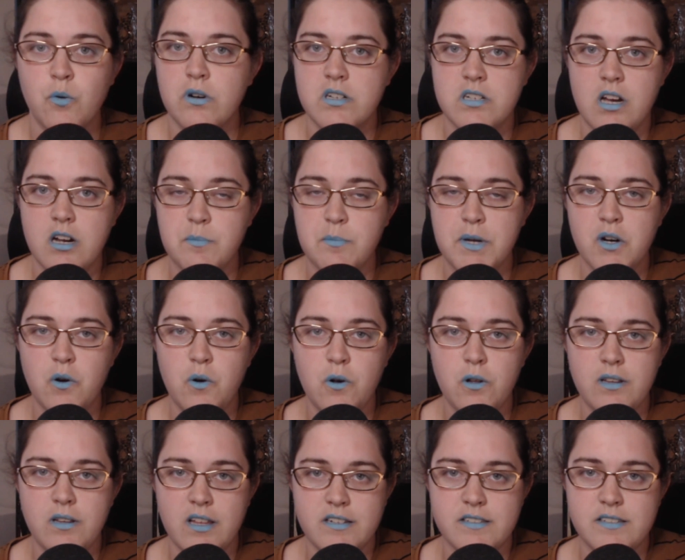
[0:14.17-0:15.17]
We're going to talk about a
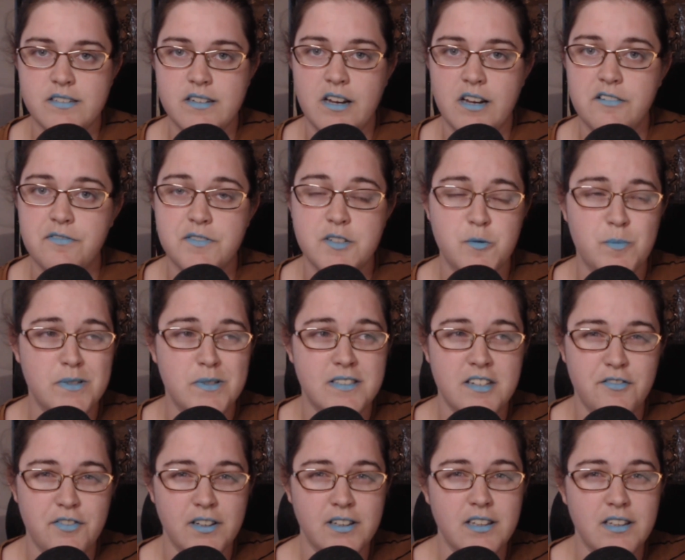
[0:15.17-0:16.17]
whole lot of stuff.
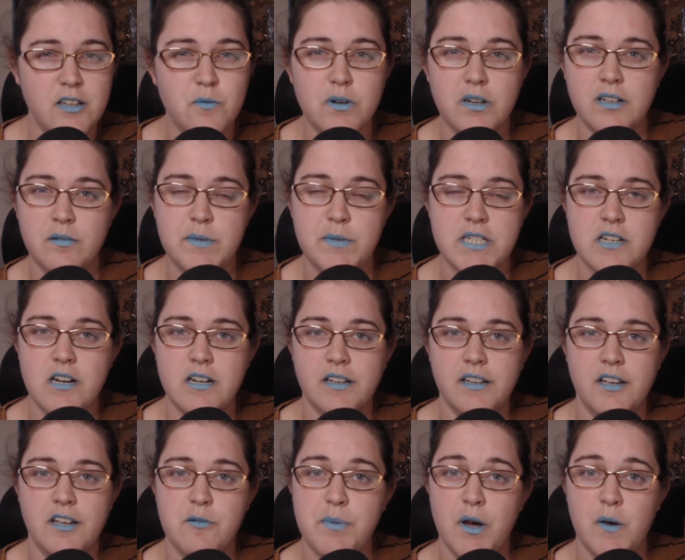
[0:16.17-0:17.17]
Specifically, we're going to be
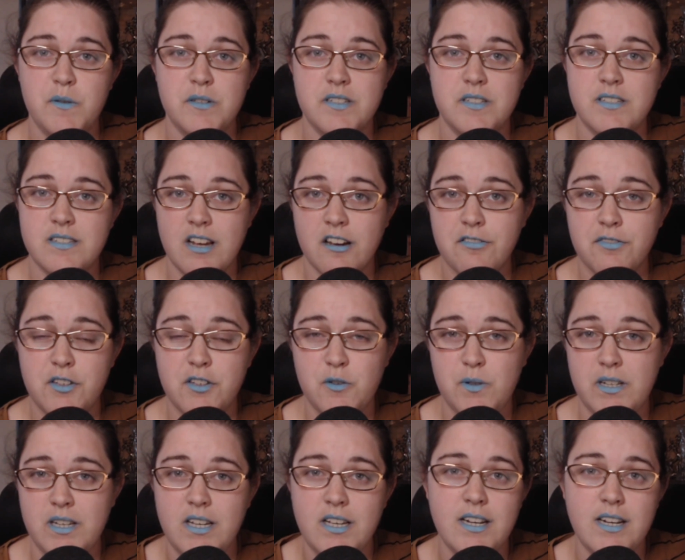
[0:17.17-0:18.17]
talking about the stuff you
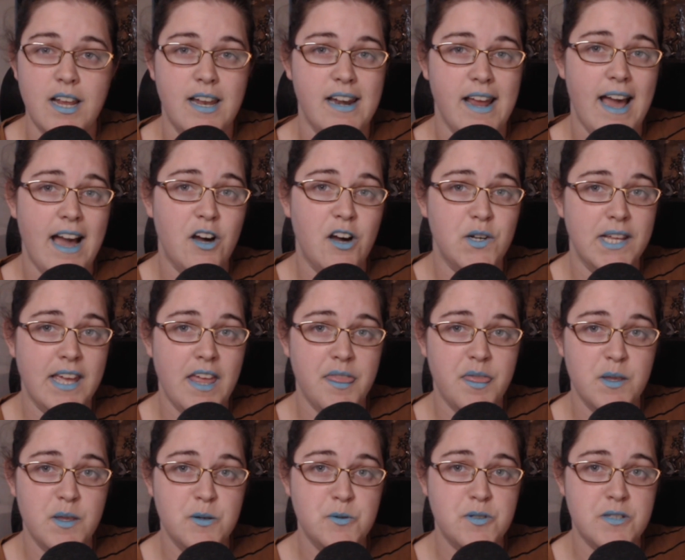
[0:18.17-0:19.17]
need and how to
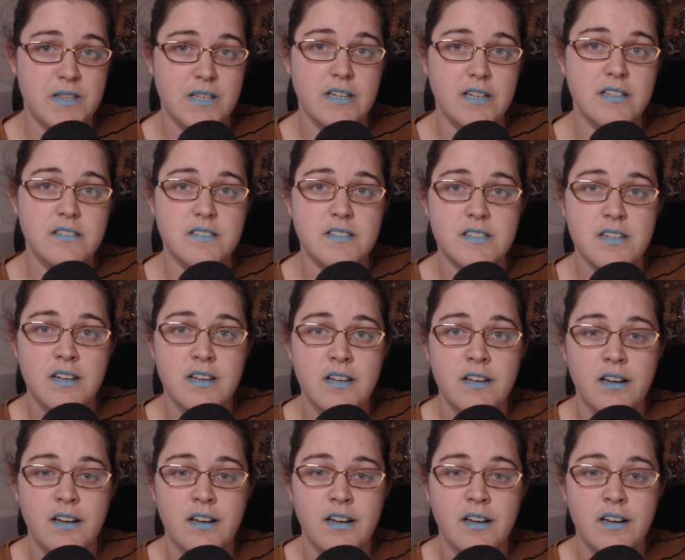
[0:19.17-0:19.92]
get those things.